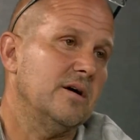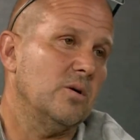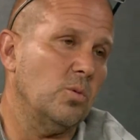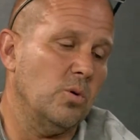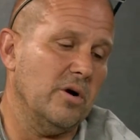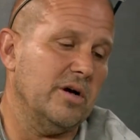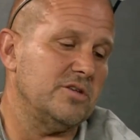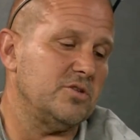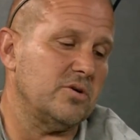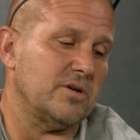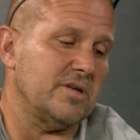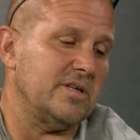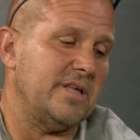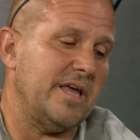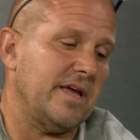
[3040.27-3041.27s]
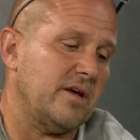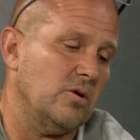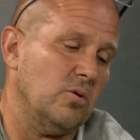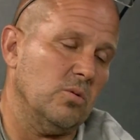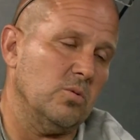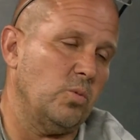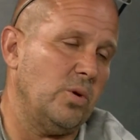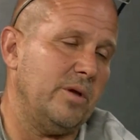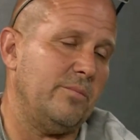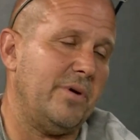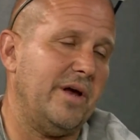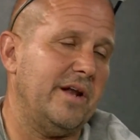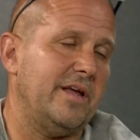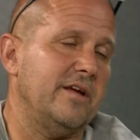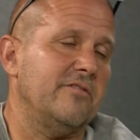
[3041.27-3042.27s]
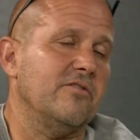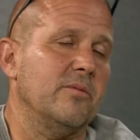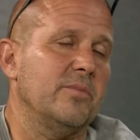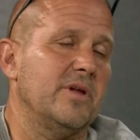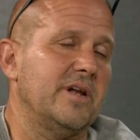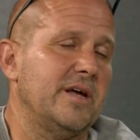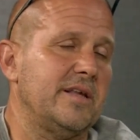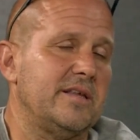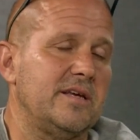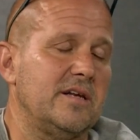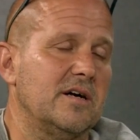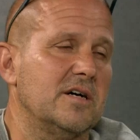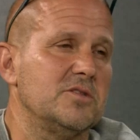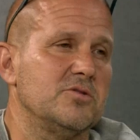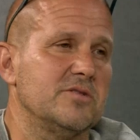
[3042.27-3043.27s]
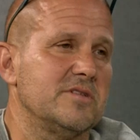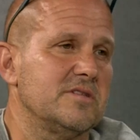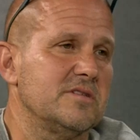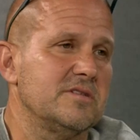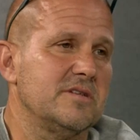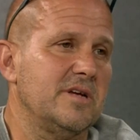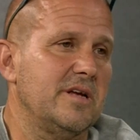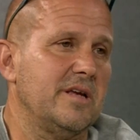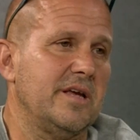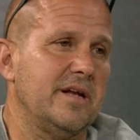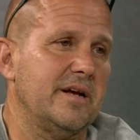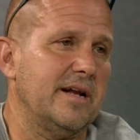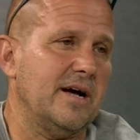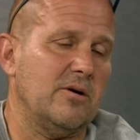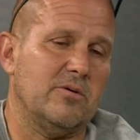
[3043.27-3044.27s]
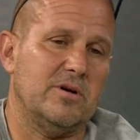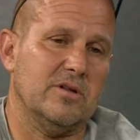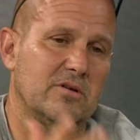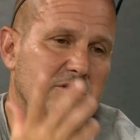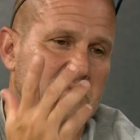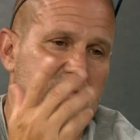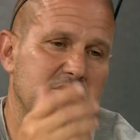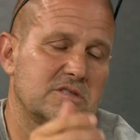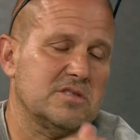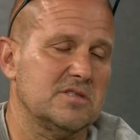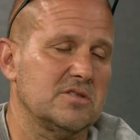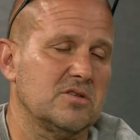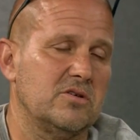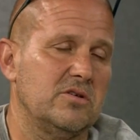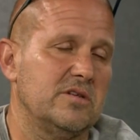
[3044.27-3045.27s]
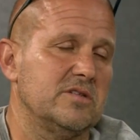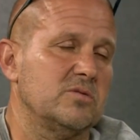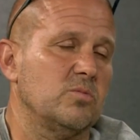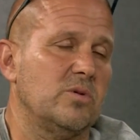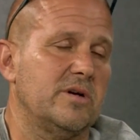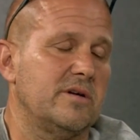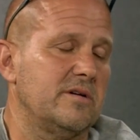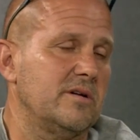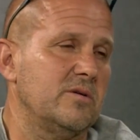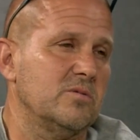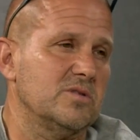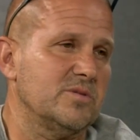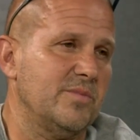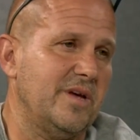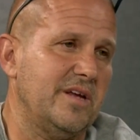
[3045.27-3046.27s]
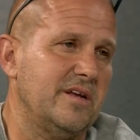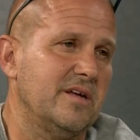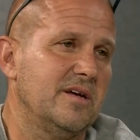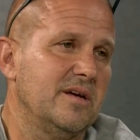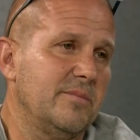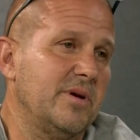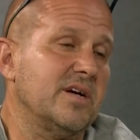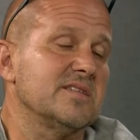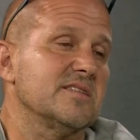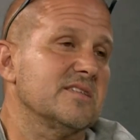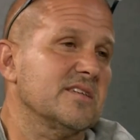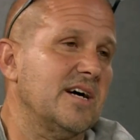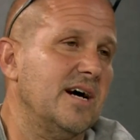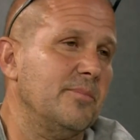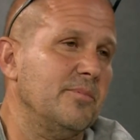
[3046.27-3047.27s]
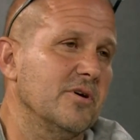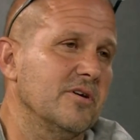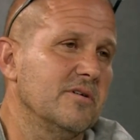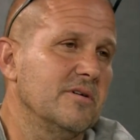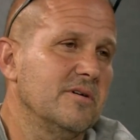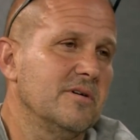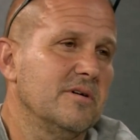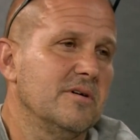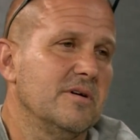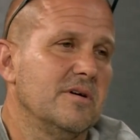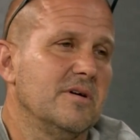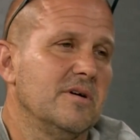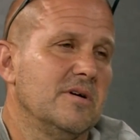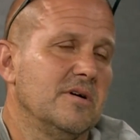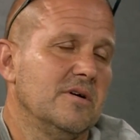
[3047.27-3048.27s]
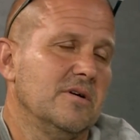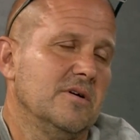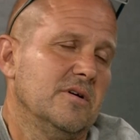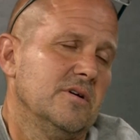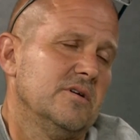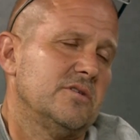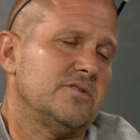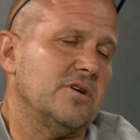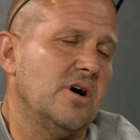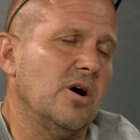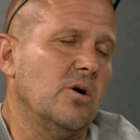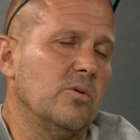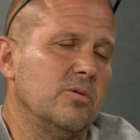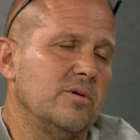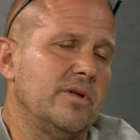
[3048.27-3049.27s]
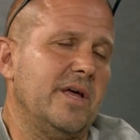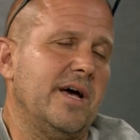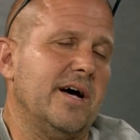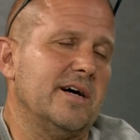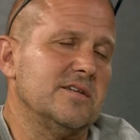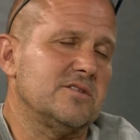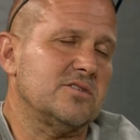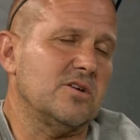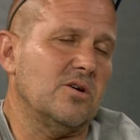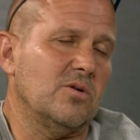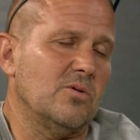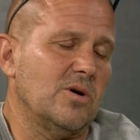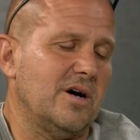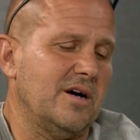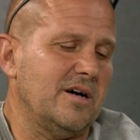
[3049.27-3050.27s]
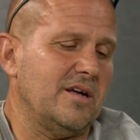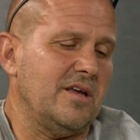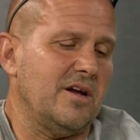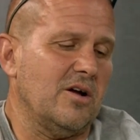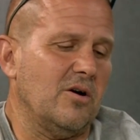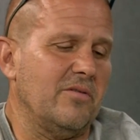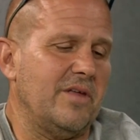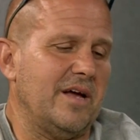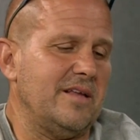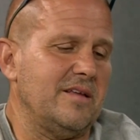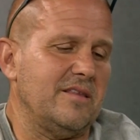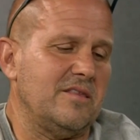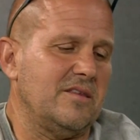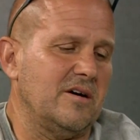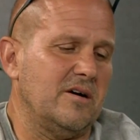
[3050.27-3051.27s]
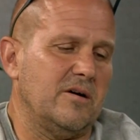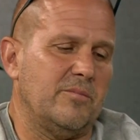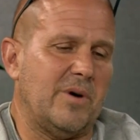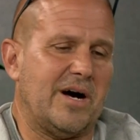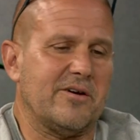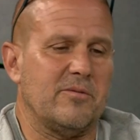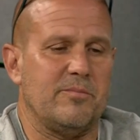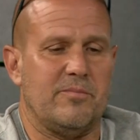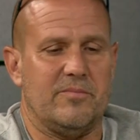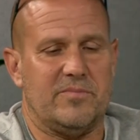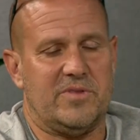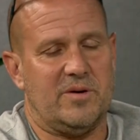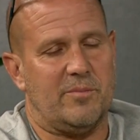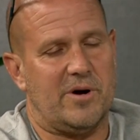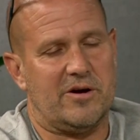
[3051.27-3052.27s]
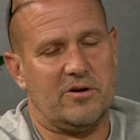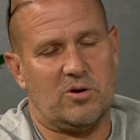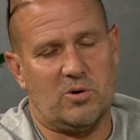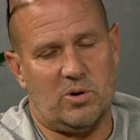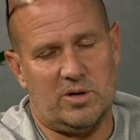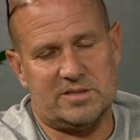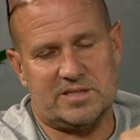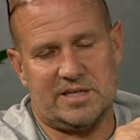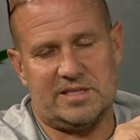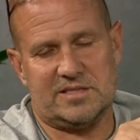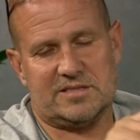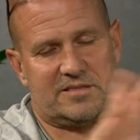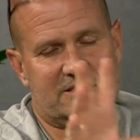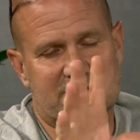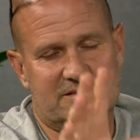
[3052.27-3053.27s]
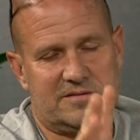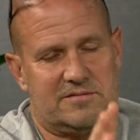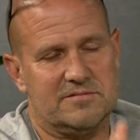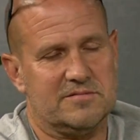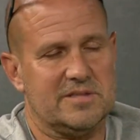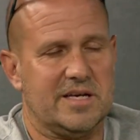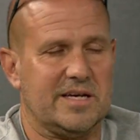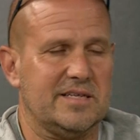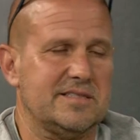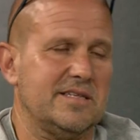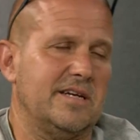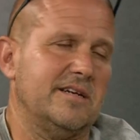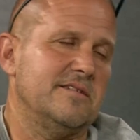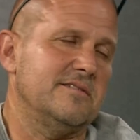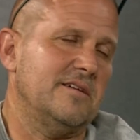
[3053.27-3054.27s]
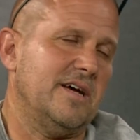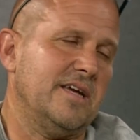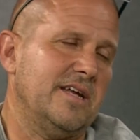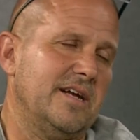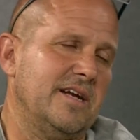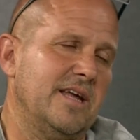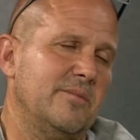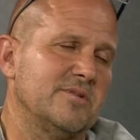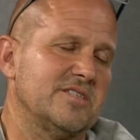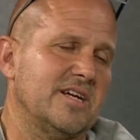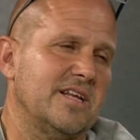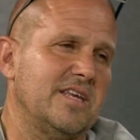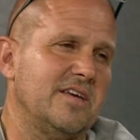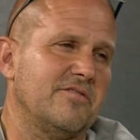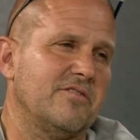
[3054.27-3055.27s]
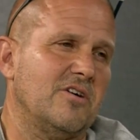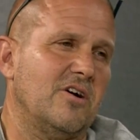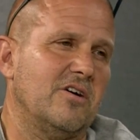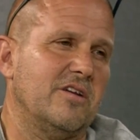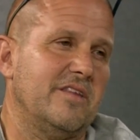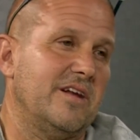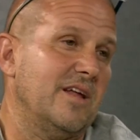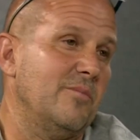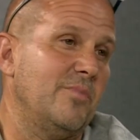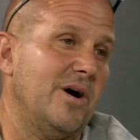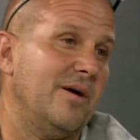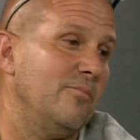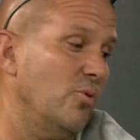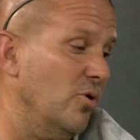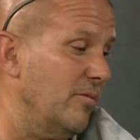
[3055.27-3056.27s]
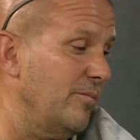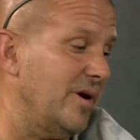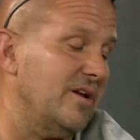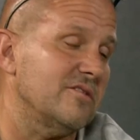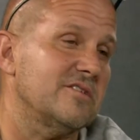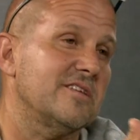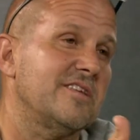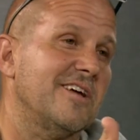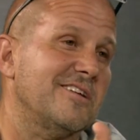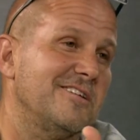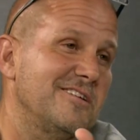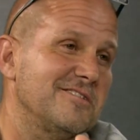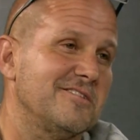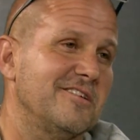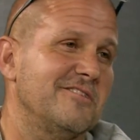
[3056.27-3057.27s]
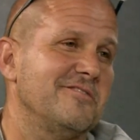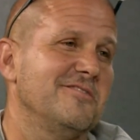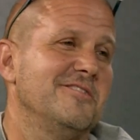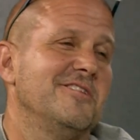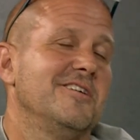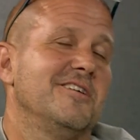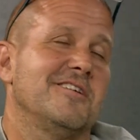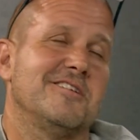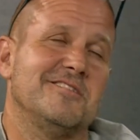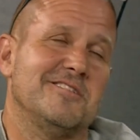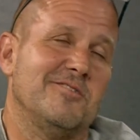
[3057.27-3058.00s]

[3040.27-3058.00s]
Whereas you can take an old wheat penny from the 1900s and get it out and it looks just as good as when it was made because it's copper. So yeah, so uh, you know the the modern the modern coins I just like I said I get an Amazon gift card and then I buy more metal detecting stuff because I